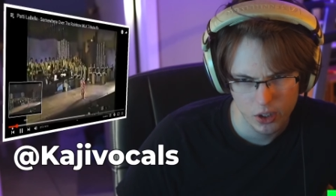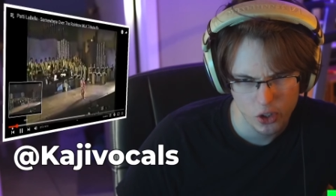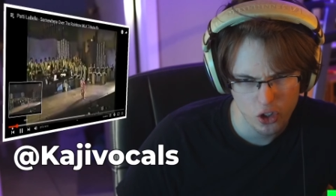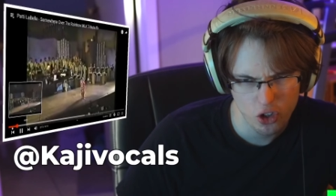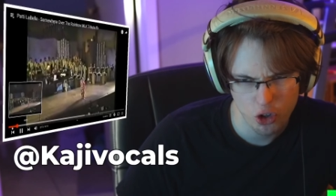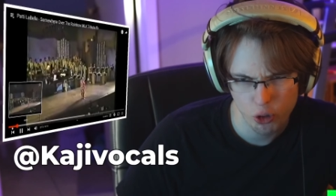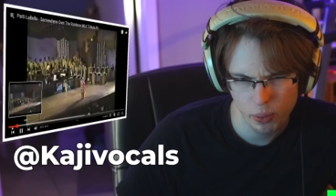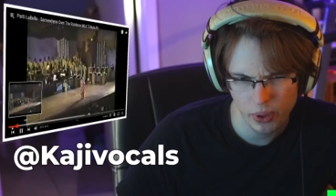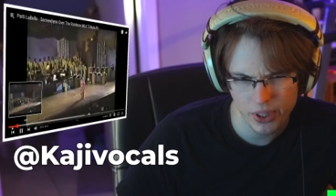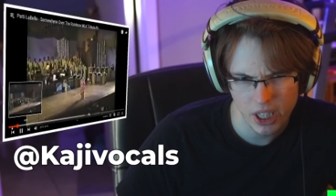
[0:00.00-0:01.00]

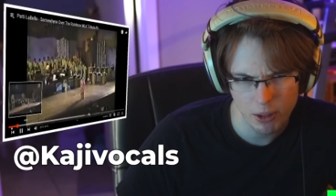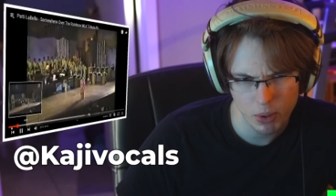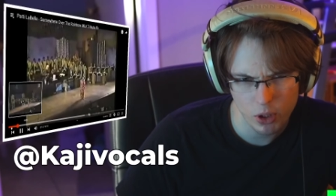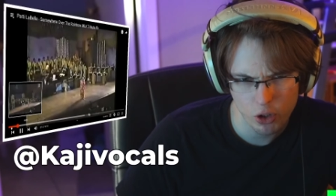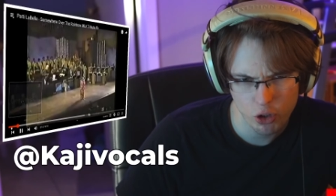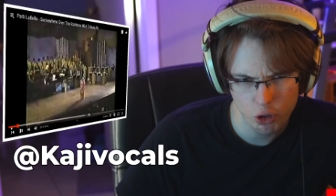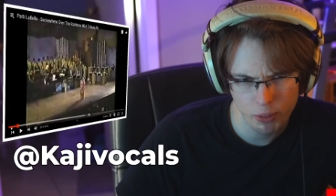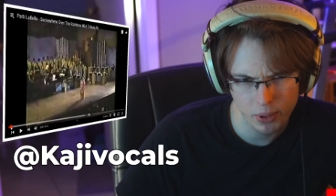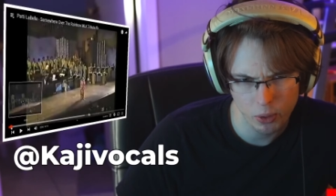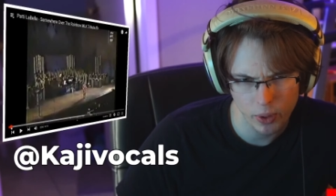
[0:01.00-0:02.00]
Super deep,
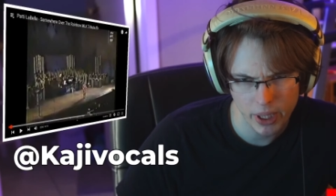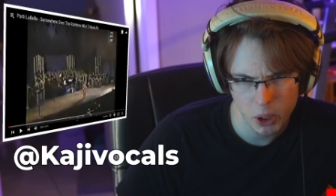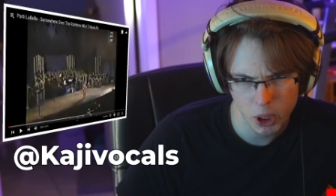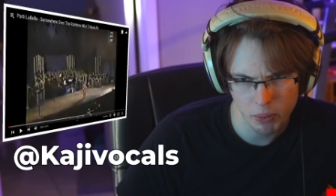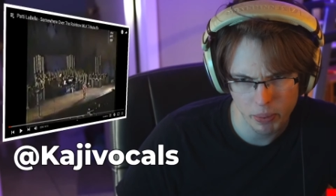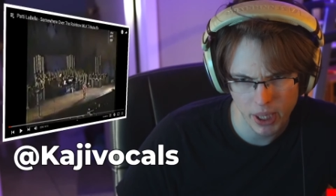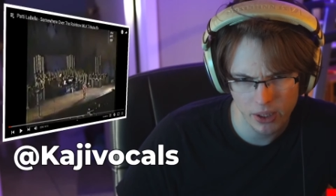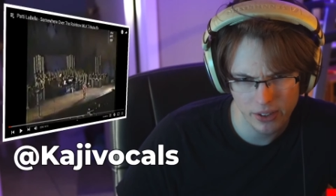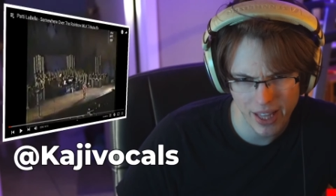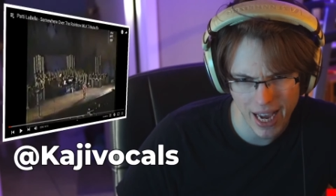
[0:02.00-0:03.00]
super rich.
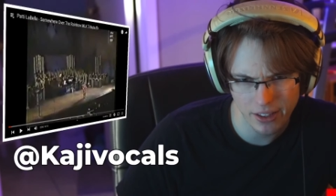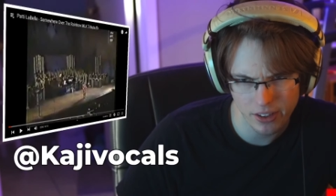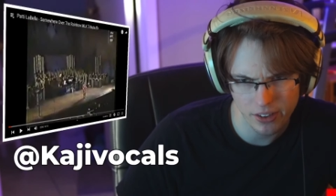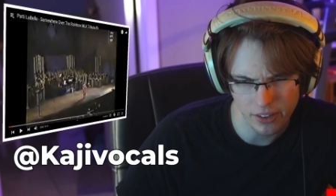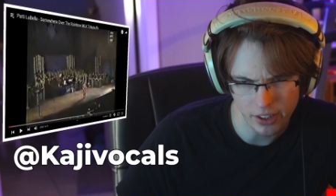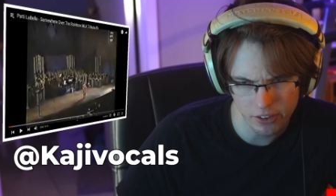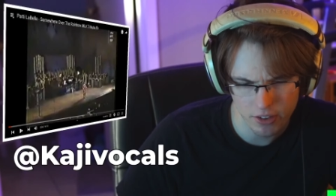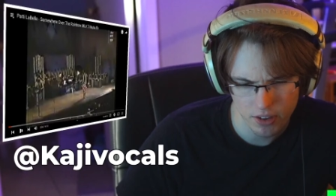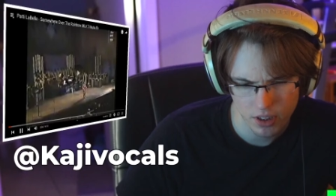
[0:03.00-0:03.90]
Compared that to this.